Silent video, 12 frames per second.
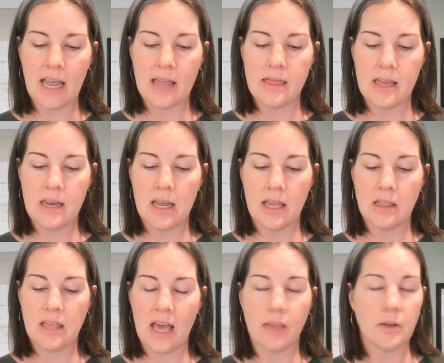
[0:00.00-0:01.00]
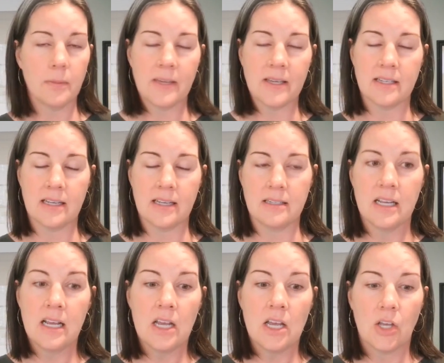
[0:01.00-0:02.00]
And then the other piece is,
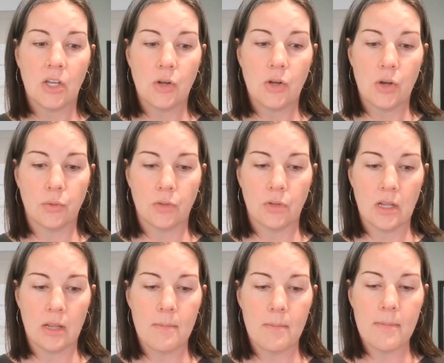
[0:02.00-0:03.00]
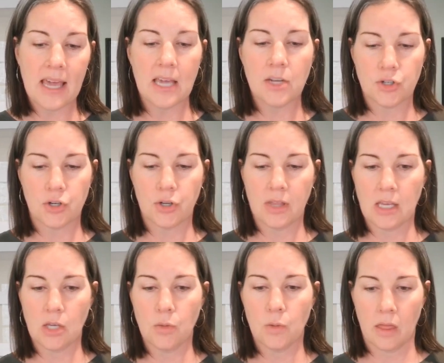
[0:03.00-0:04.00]
making sure
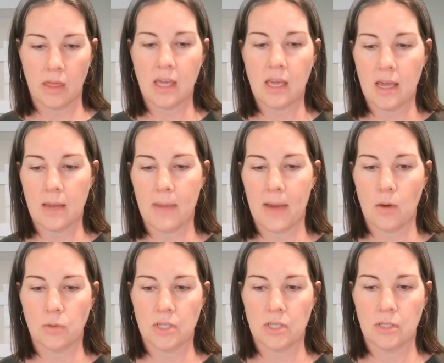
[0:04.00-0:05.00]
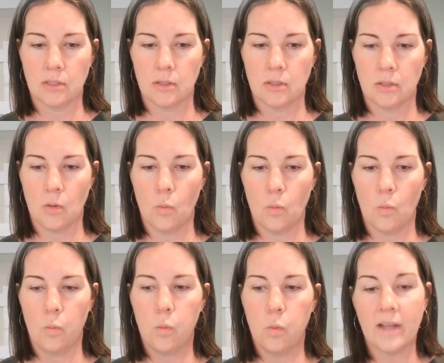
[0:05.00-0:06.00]
that you are thinking about
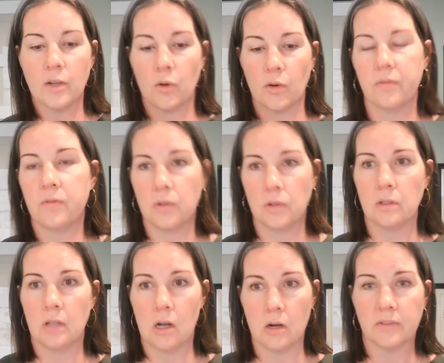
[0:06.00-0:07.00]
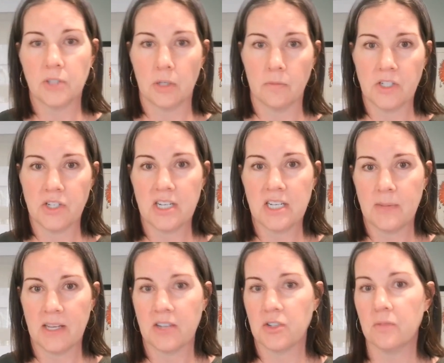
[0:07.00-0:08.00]
what your full long-term vision is,
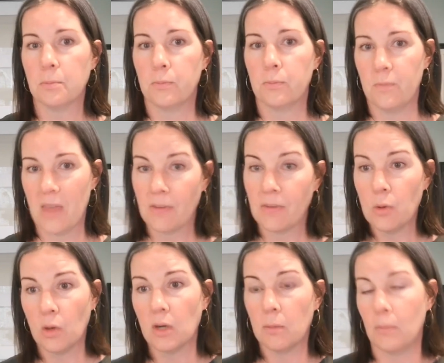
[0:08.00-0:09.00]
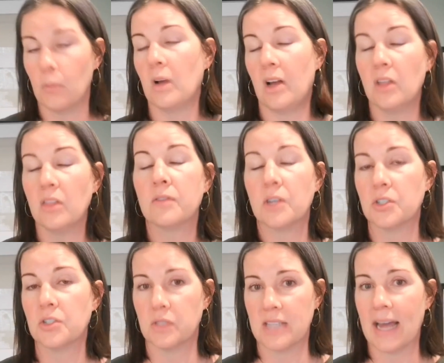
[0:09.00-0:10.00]
because if you are on the
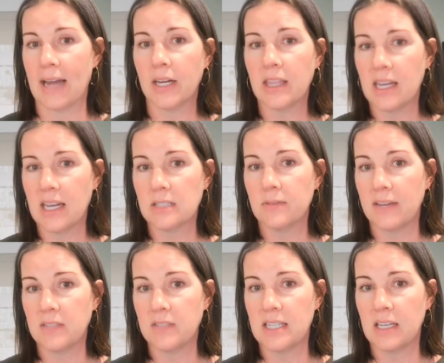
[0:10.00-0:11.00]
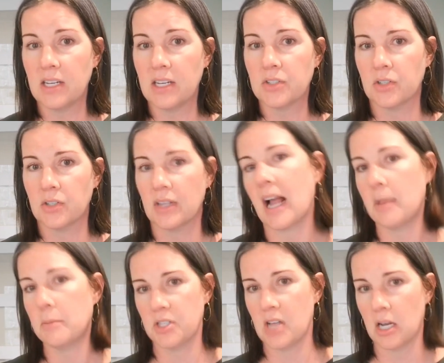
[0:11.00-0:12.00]
verge of retiring in the next 5 to 10 years and you're like,
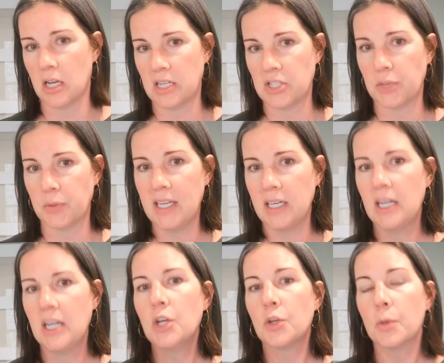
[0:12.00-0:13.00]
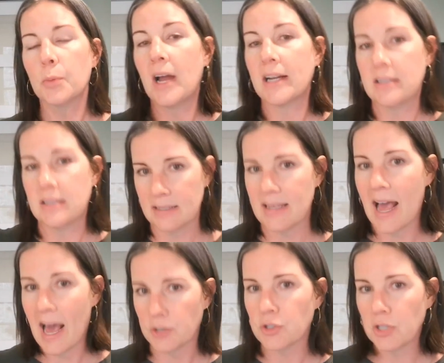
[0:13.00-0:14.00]
I'm just not going to do it, your practice is
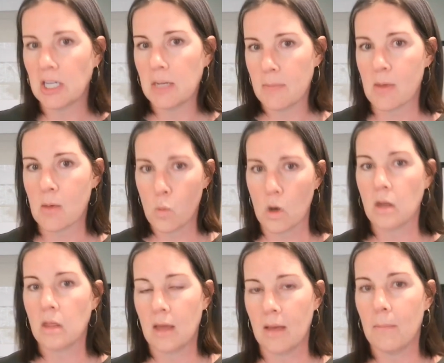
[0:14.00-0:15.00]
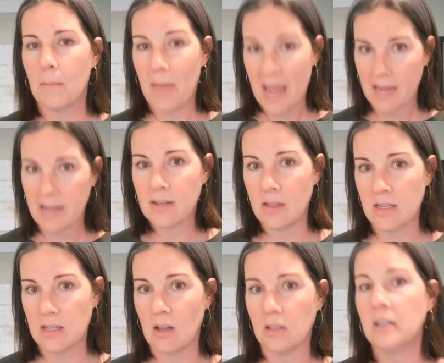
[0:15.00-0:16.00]
actually going to be worth pennies on
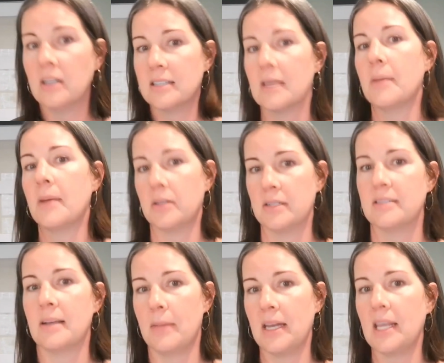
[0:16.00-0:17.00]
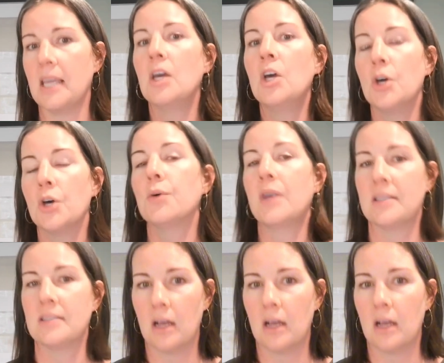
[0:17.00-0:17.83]
the dollar as compared to somebody who has